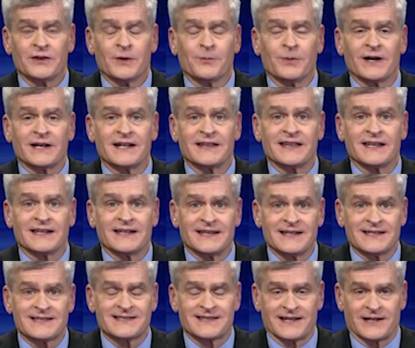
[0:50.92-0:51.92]
The money that
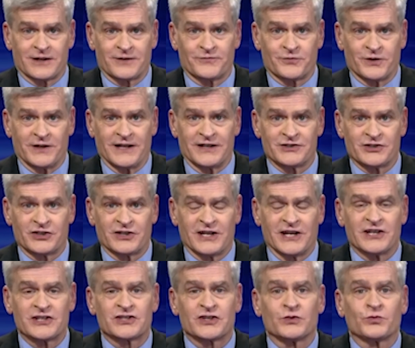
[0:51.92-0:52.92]
is there for
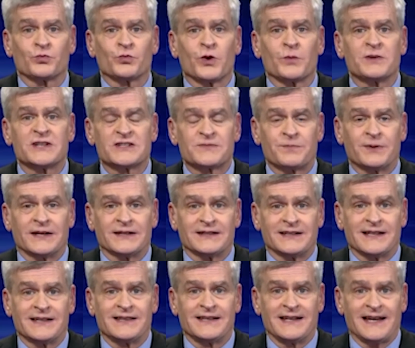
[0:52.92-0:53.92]
education will be
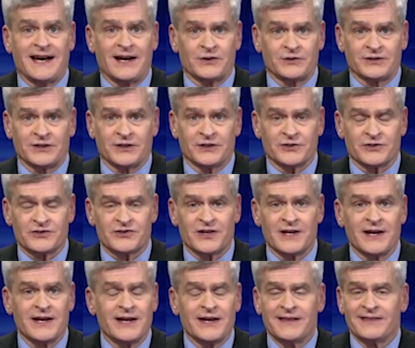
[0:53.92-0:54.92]
spent in the out years.
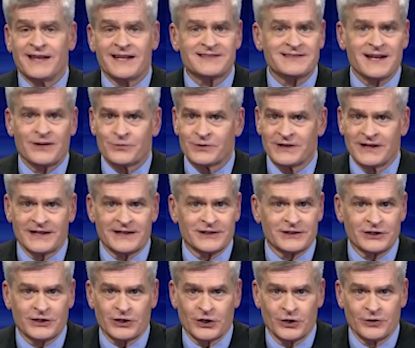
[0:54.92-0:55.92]
That's not
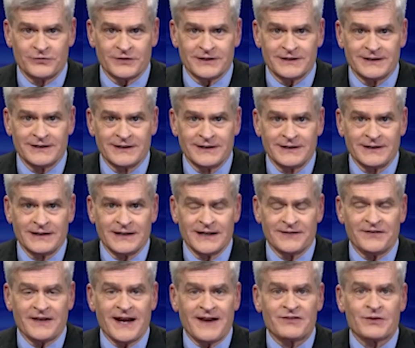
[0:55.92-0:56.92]
related to COVID.
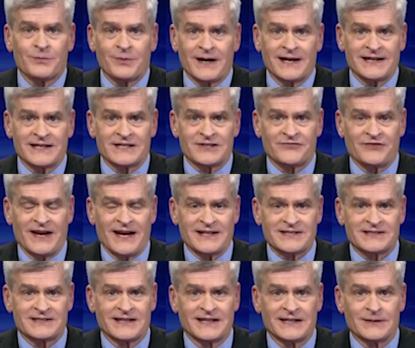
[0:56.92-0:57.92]
If everybody is
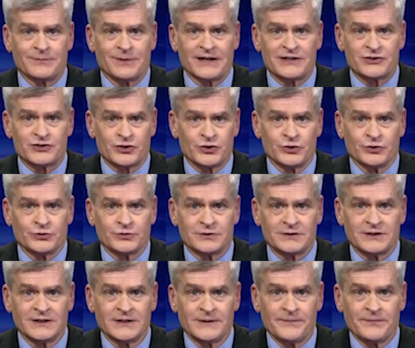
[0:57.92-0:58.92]
vaccinated by
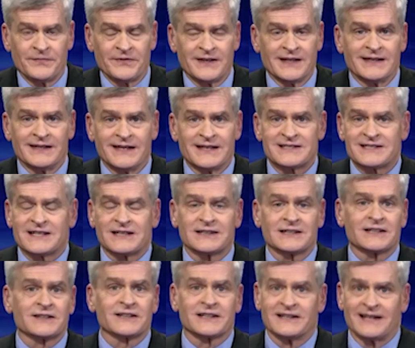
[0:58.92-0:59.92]
June, then it's
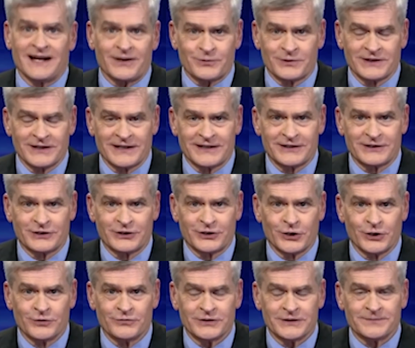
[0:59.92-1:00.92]
clearly not related to
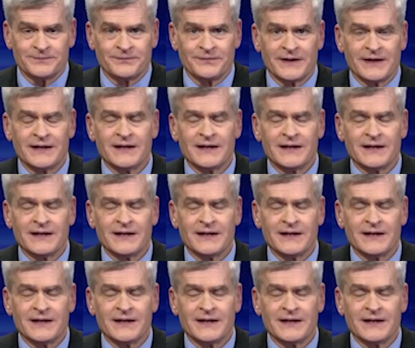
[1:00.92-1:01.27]
COVID.